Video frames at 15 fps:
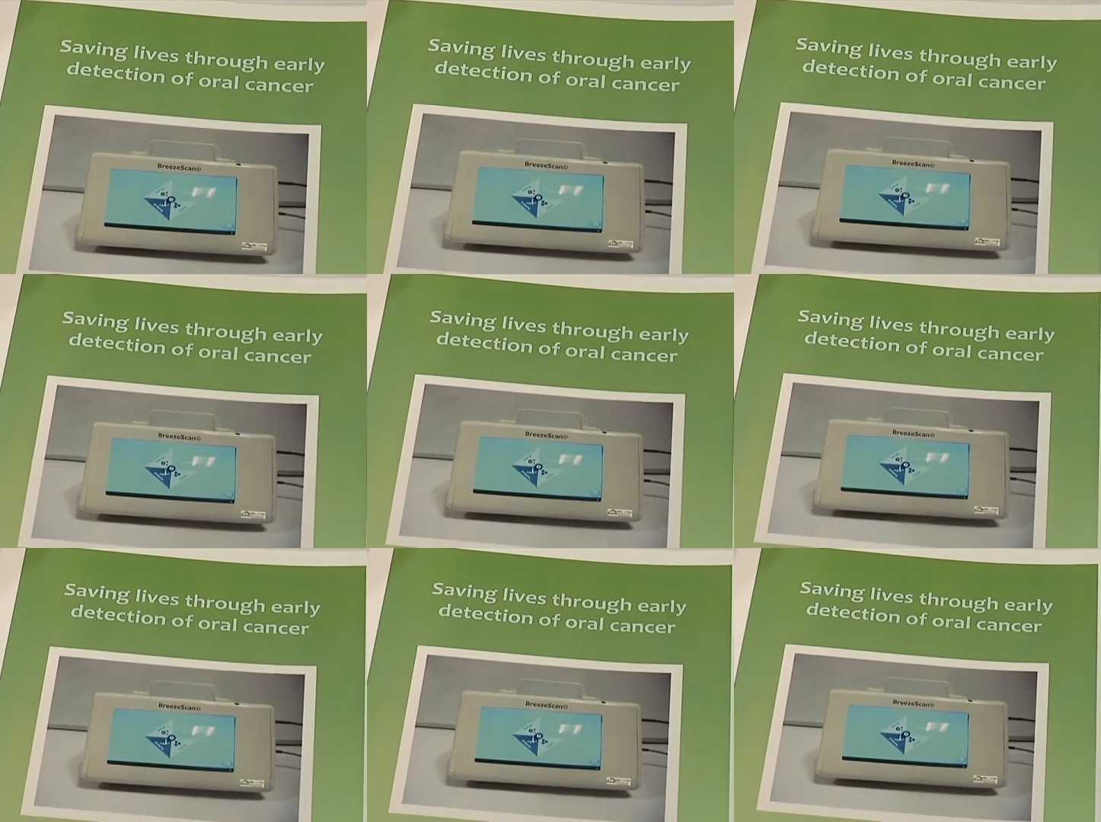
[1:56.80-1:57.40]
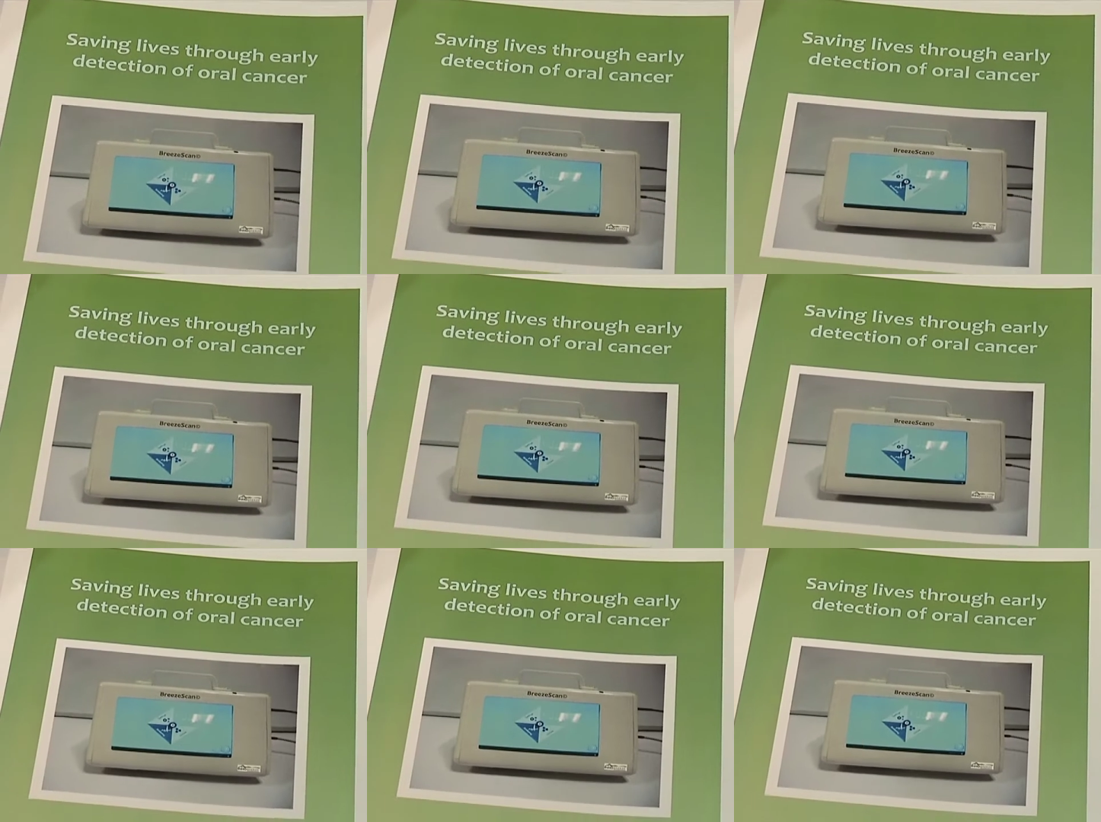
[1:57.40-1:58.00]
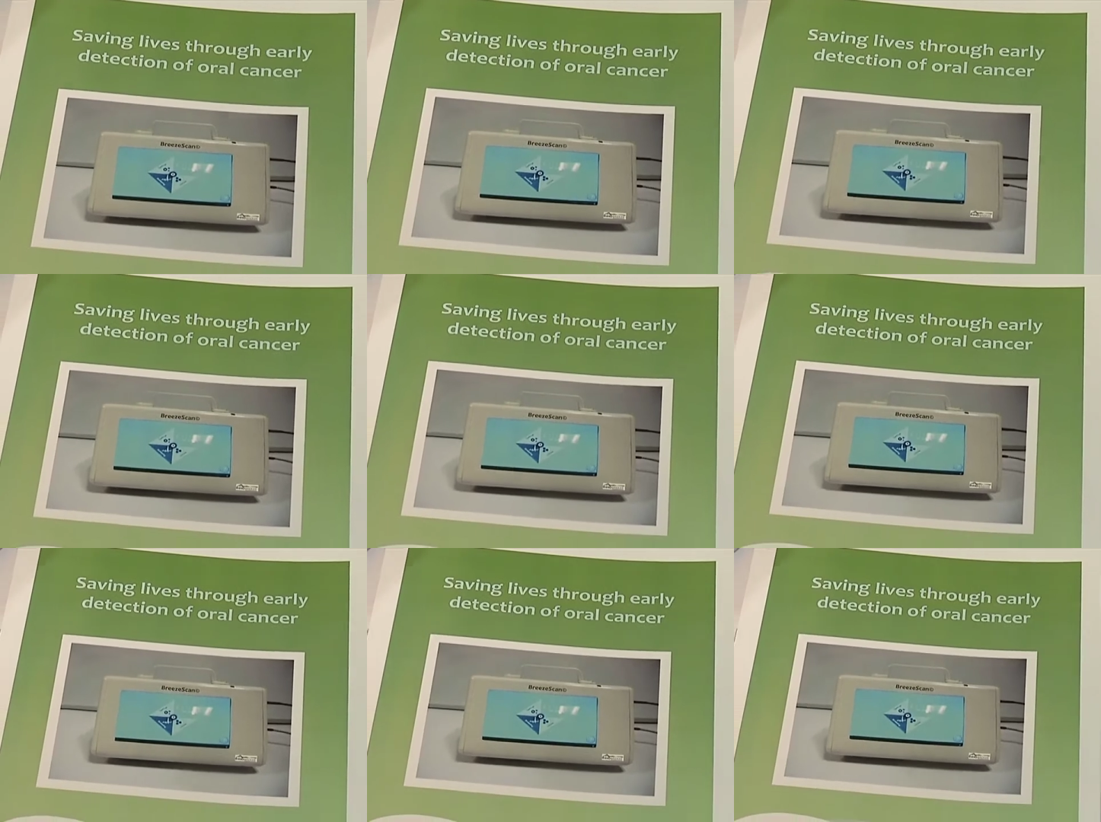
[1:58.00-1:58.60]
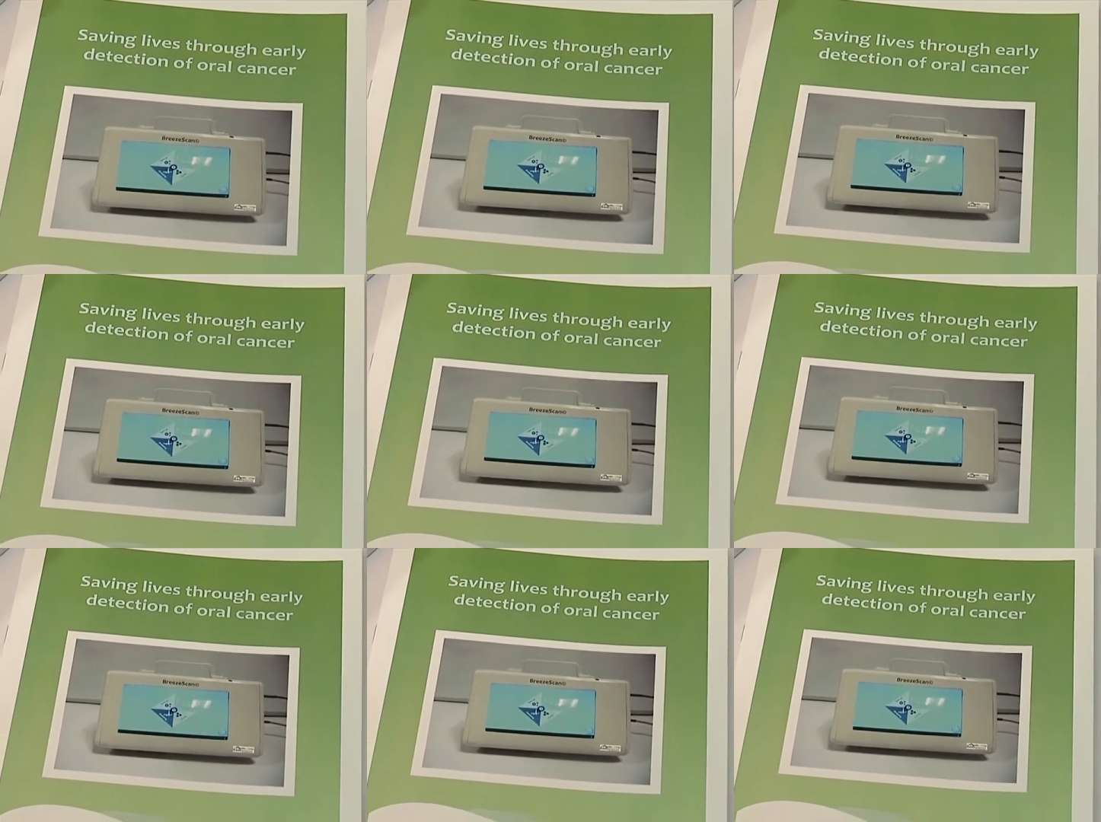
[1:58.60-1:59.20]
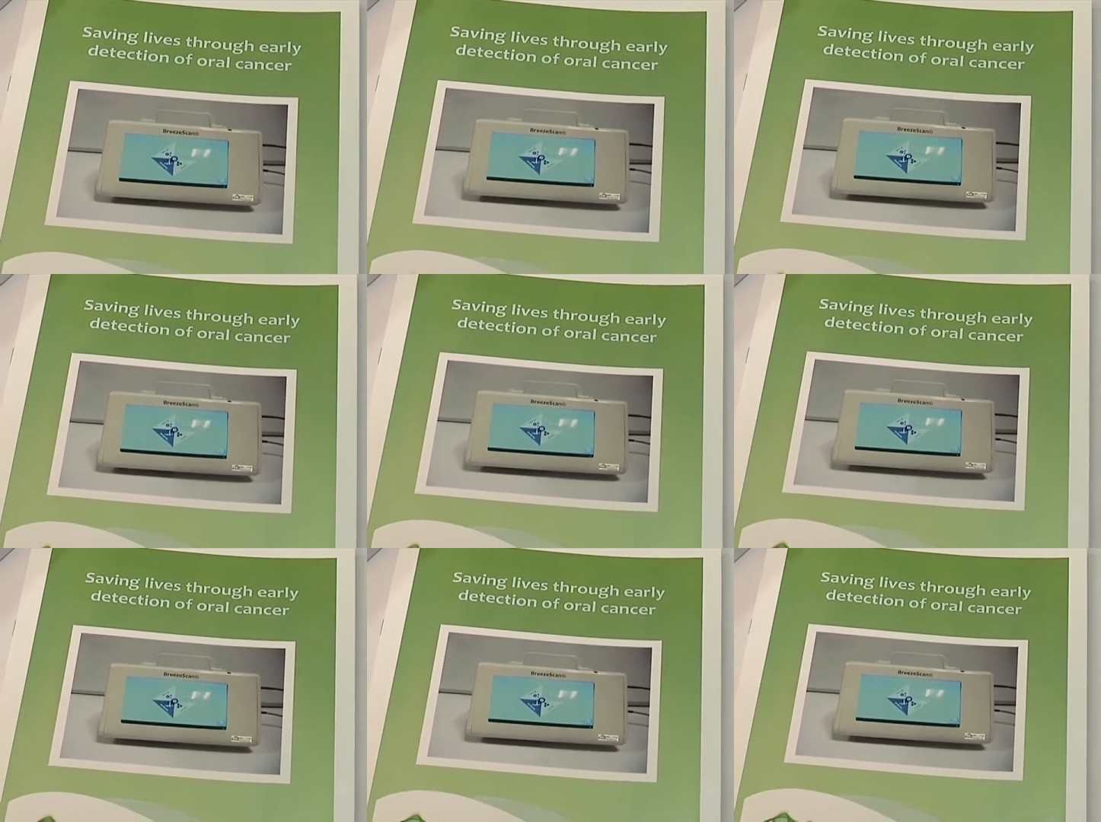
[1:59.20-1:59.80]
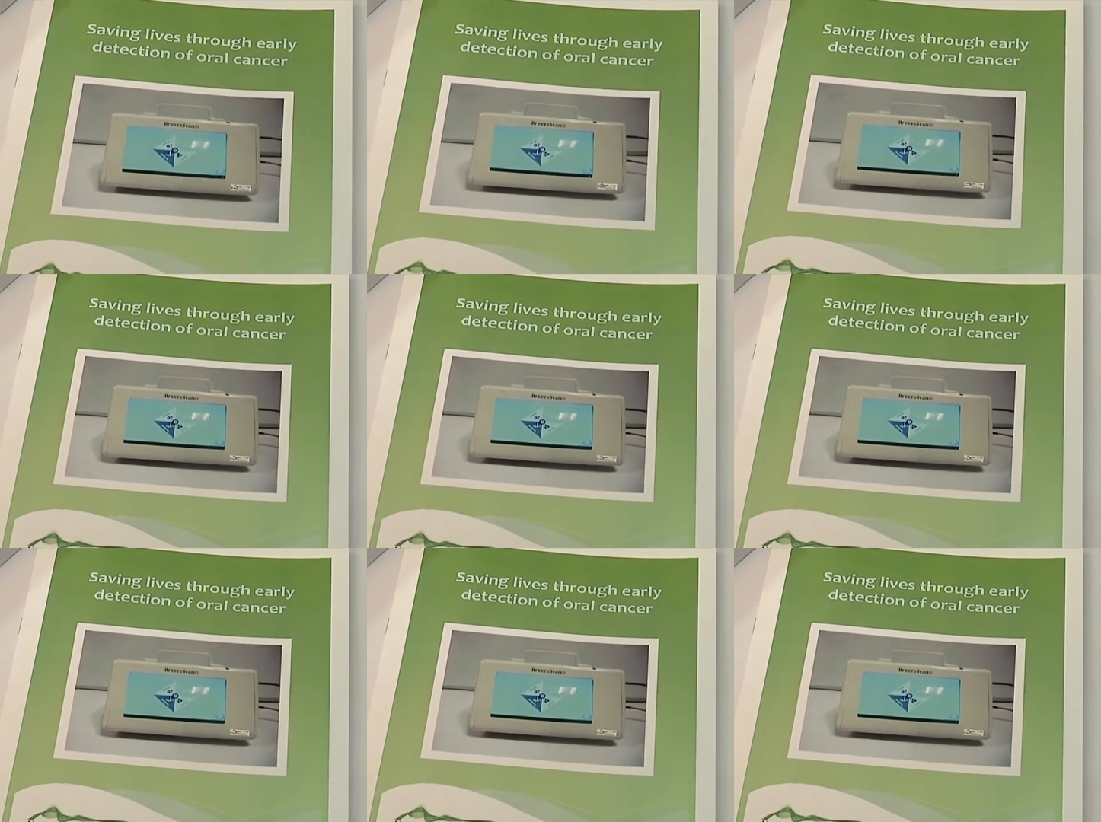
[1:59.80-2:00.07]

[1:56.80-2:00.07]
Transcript: (no speaker visible)